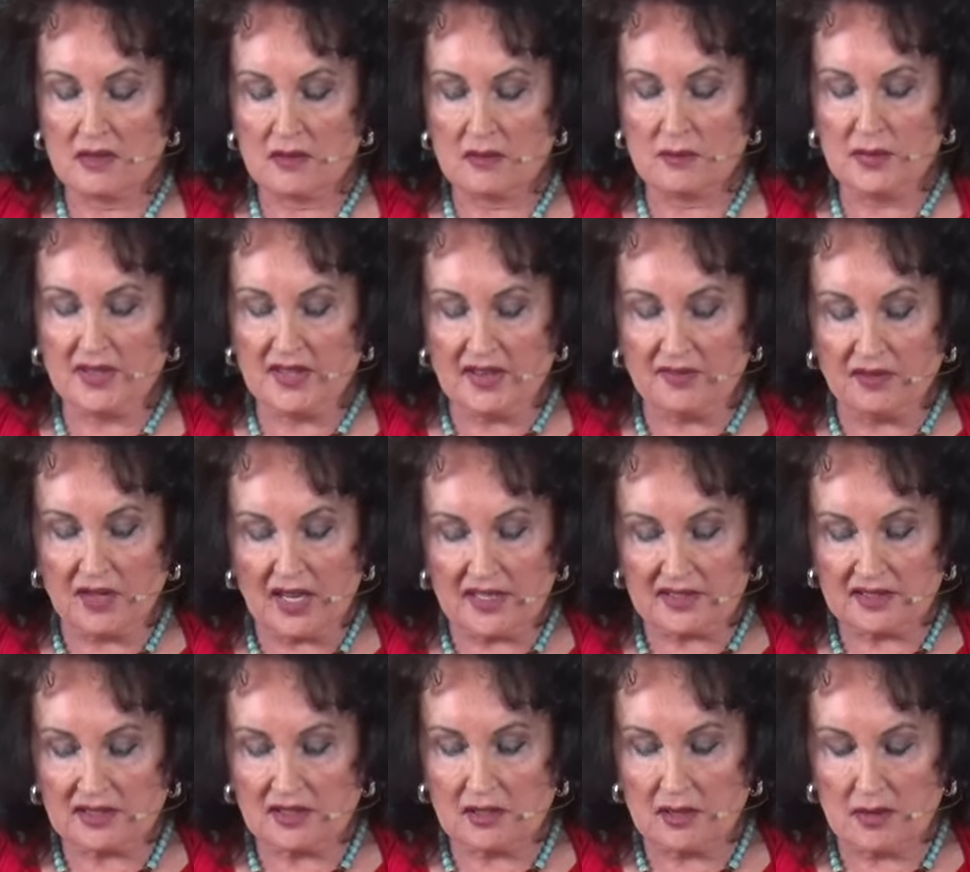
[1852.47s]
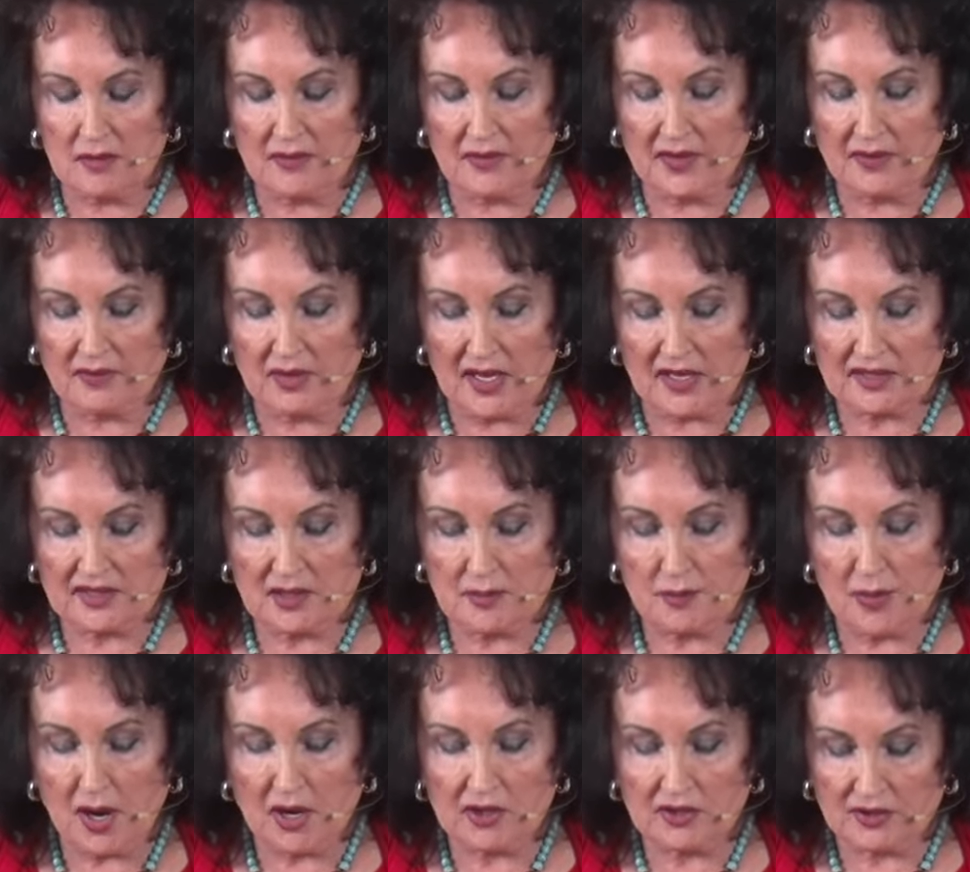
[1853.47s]
but they've lost, they've lost a
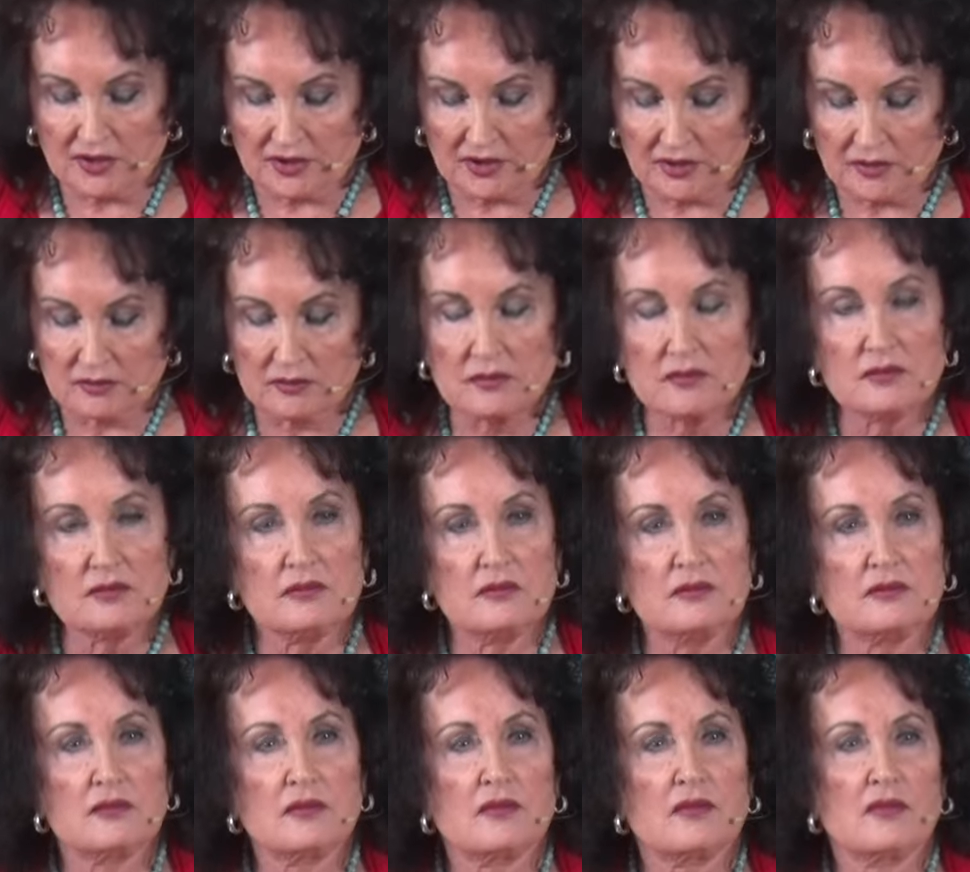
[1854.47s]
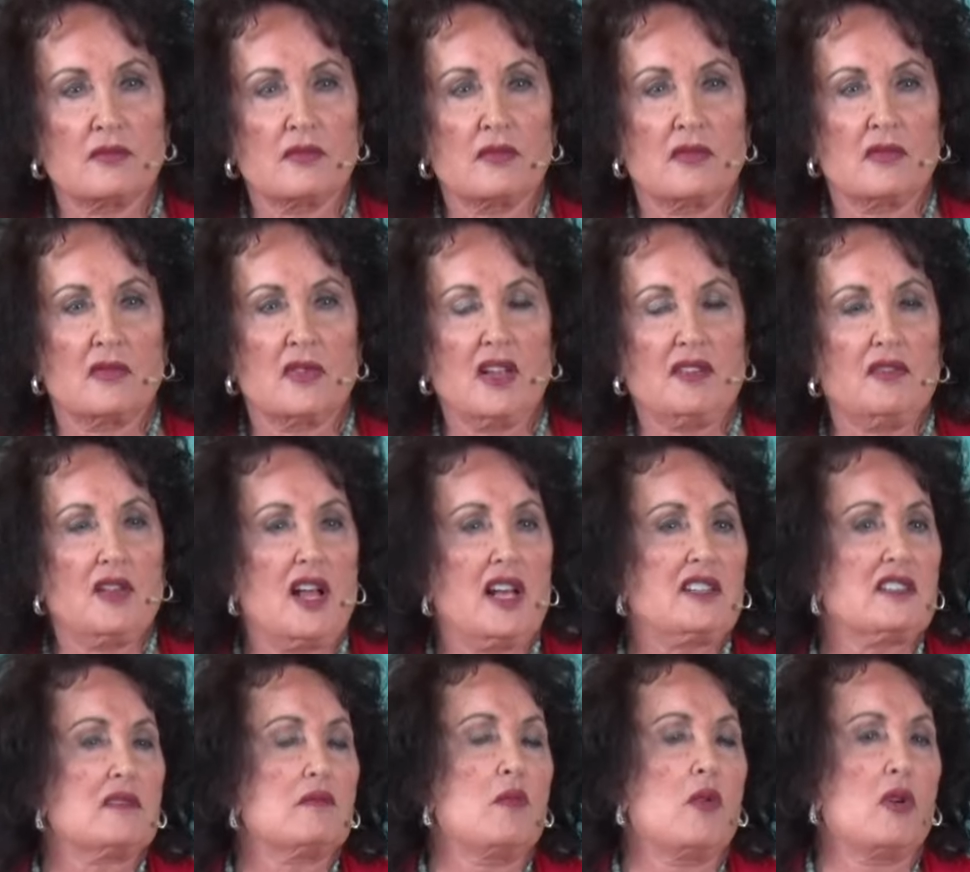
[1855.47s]
partner. They've
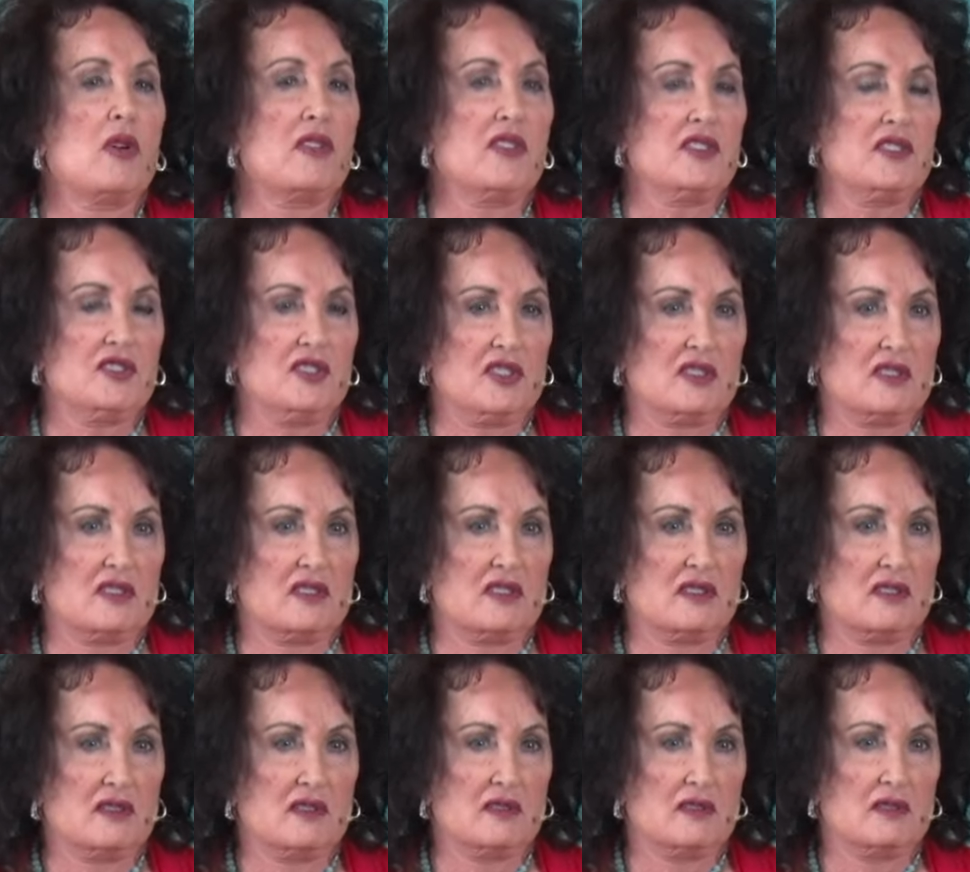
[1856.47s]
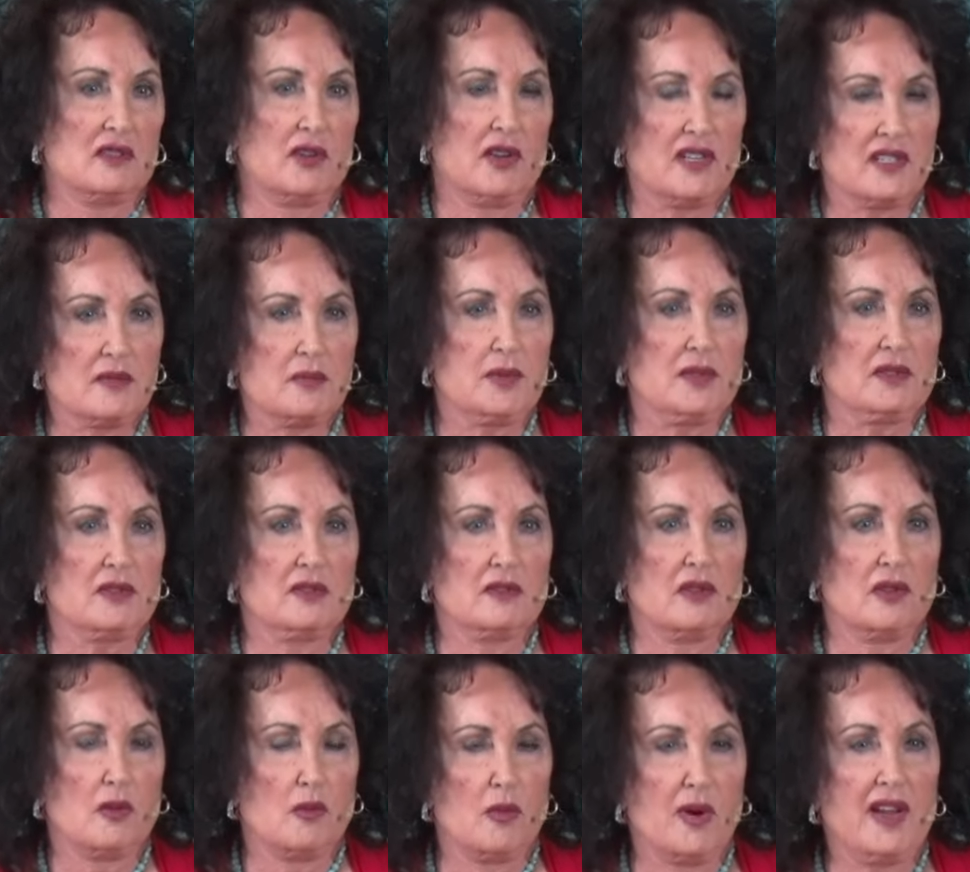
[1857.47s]
lost more than just their husband
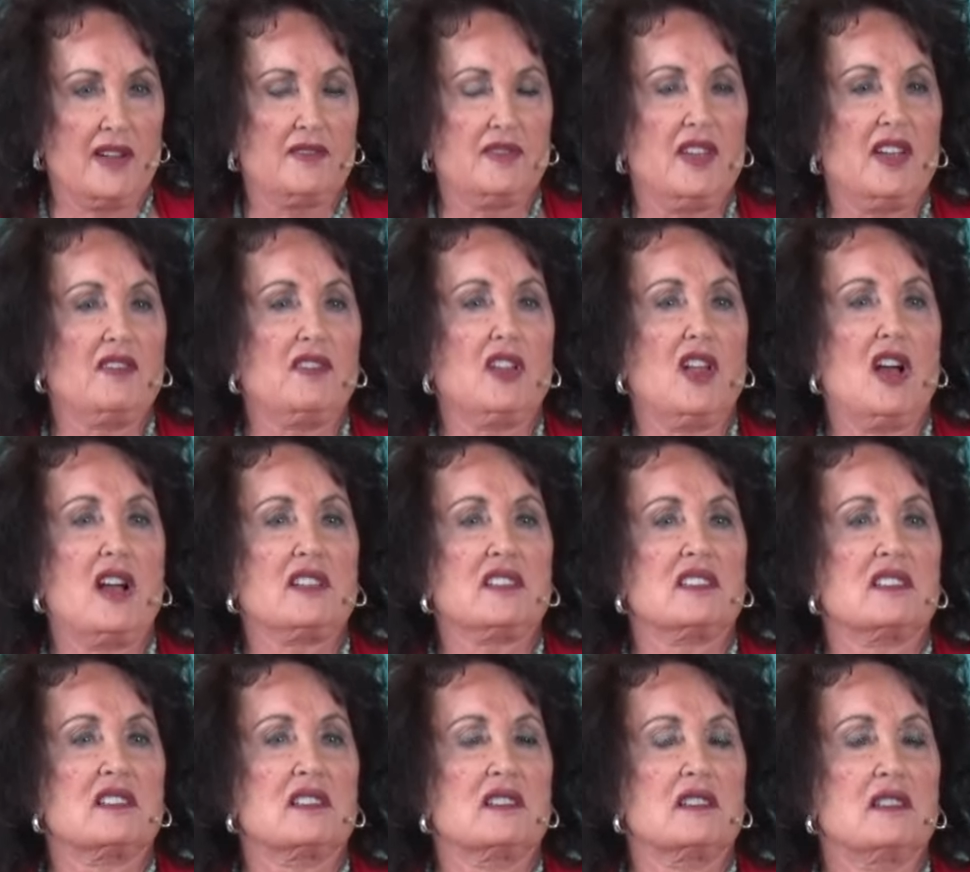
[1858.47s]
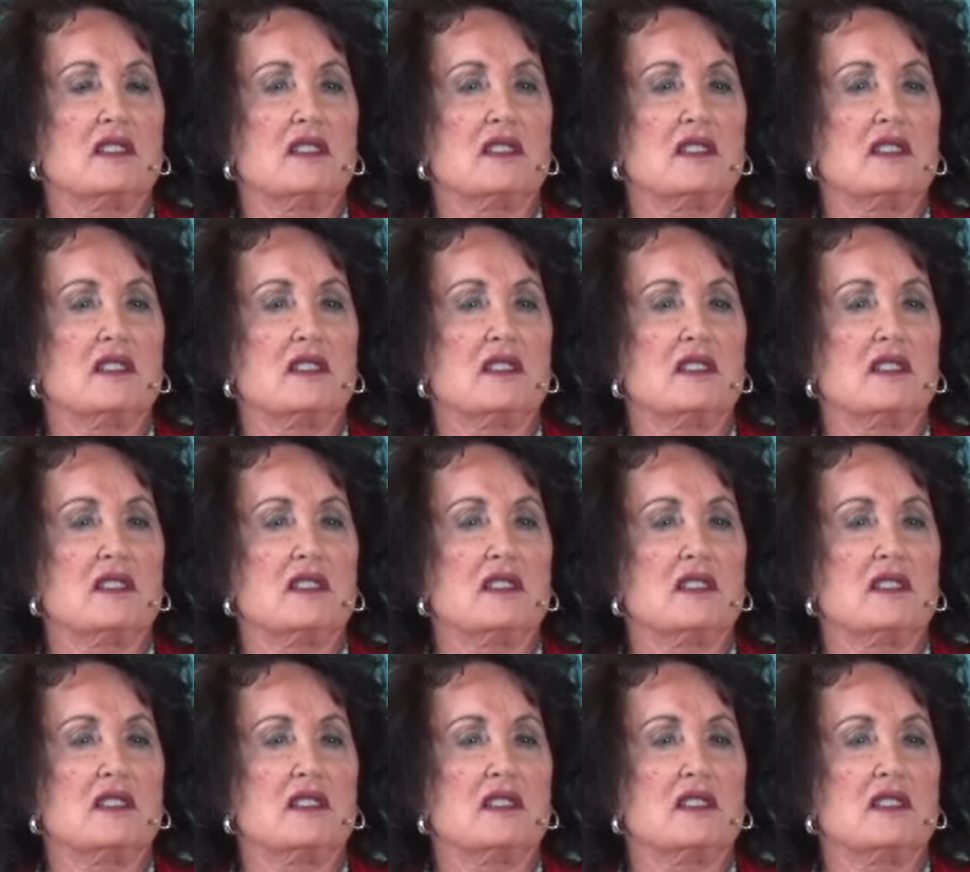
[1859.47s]
or their wife. They've lost